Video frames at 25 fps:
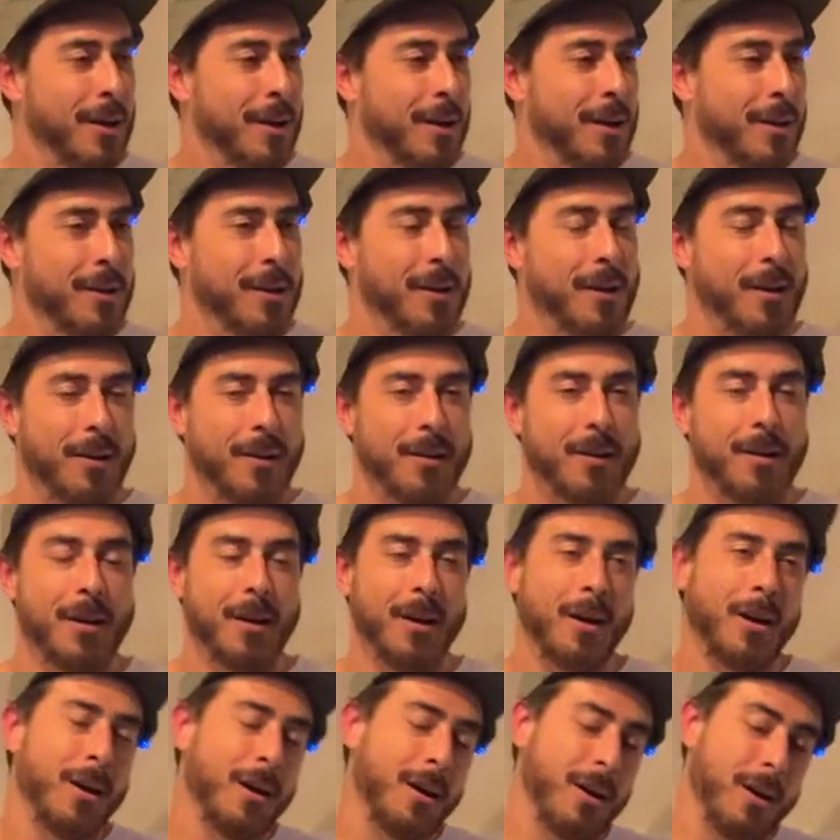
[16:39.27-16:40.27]
yeah,
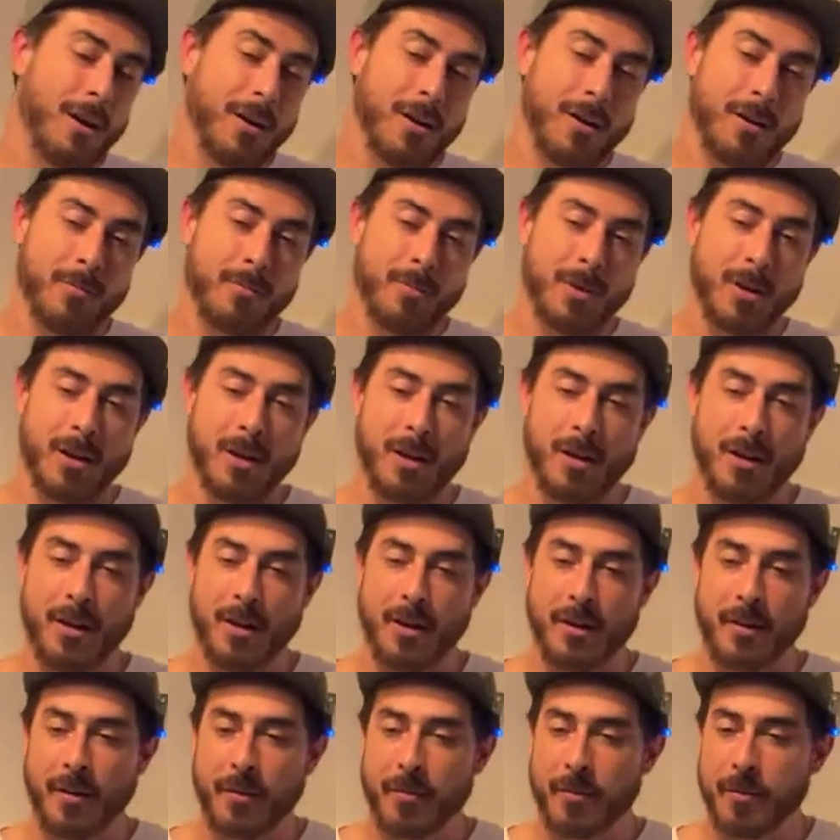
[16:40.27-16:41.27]
um,
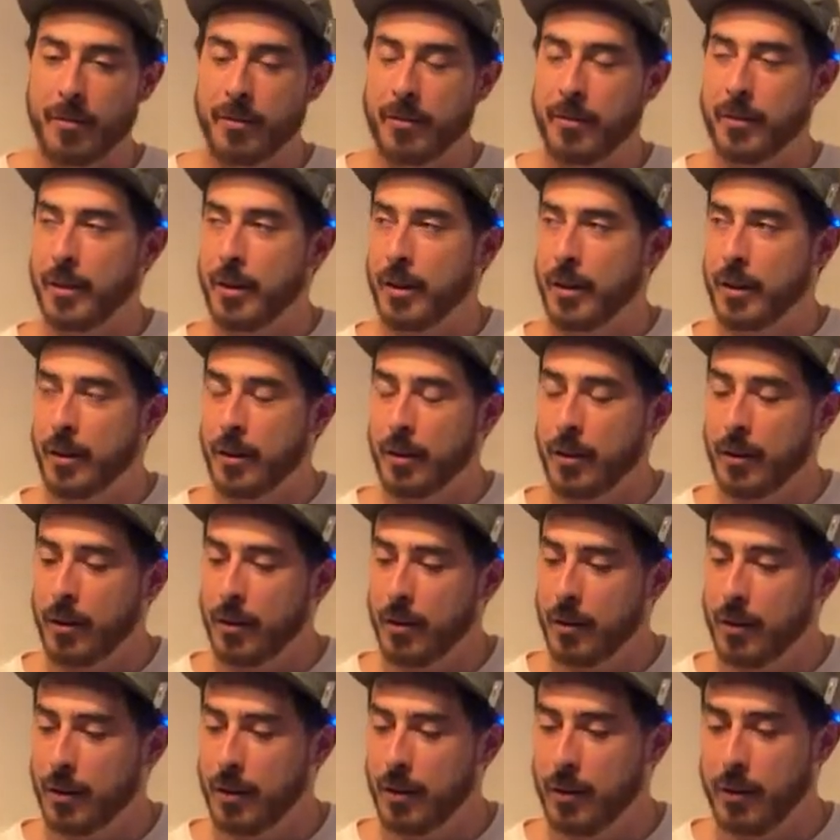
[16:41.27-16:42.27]
another thing
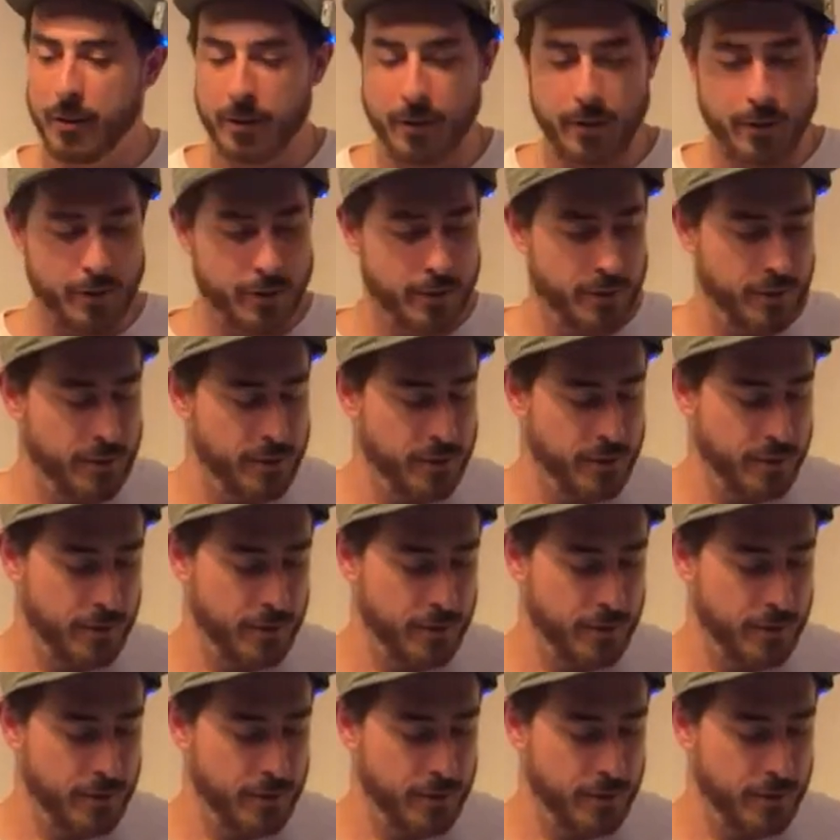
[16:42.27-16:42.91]
is